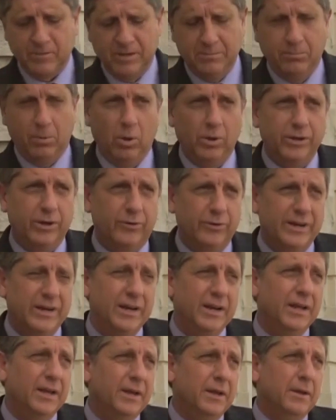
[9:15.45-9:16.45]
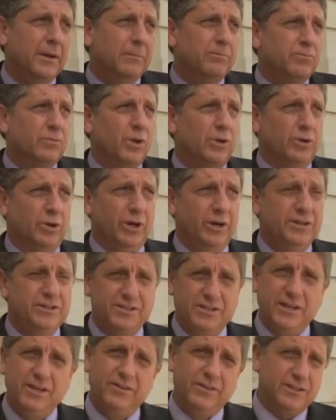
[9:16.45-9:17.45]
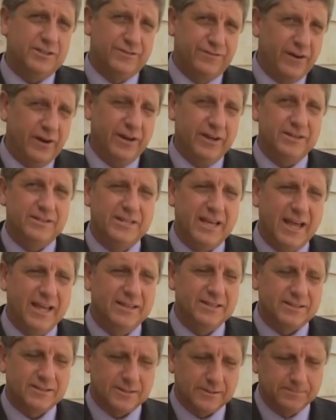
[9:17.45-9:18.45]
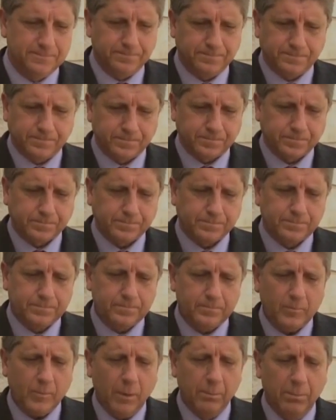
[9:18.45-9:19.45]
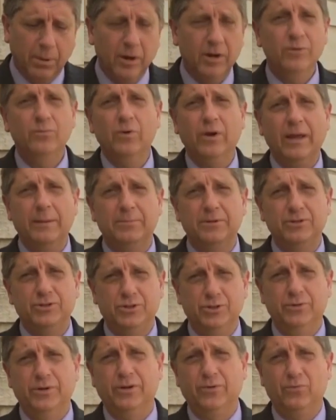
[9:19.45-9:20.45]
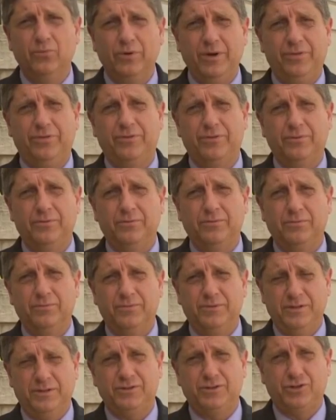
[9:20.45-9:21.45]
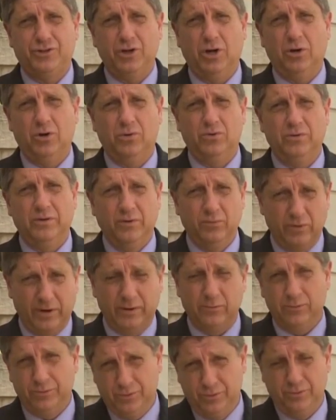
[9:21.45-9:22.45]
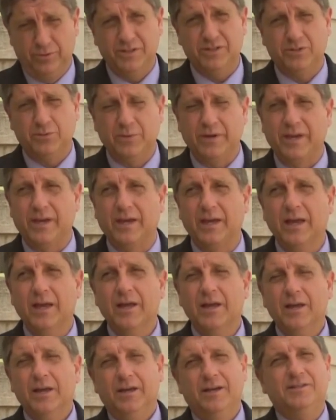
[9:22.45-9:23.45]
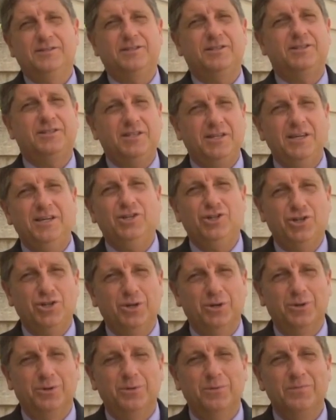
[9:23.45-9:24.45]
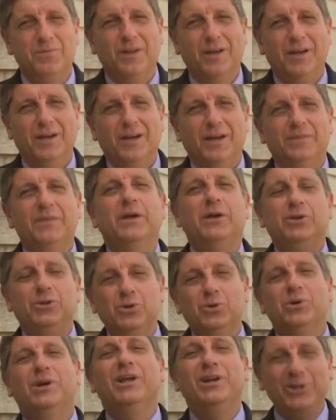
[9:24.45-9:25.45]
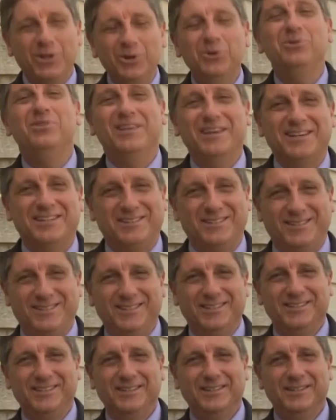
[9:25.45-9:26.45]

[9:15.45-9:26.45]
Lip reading: Bowling Green. You're going to see that it's very intense. Part of what I've been doing with this show and what I will do this week is to teach you that you can do this.